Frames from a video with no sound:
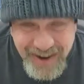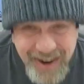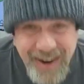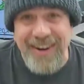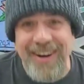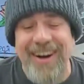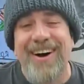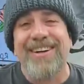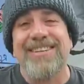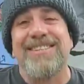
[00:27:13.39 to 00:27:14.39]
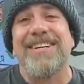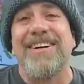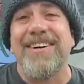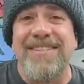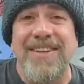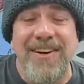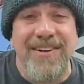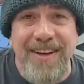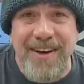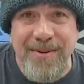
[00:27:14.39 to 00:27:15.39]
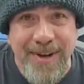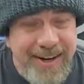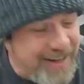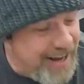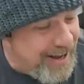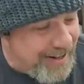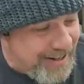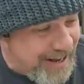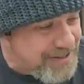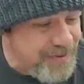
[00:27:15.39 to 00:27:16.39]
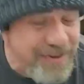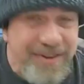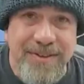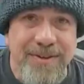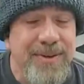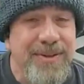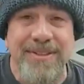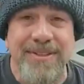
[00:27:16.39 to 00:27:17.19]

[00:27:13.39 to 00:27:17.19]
On a serious note, though, man, that's one of the coolest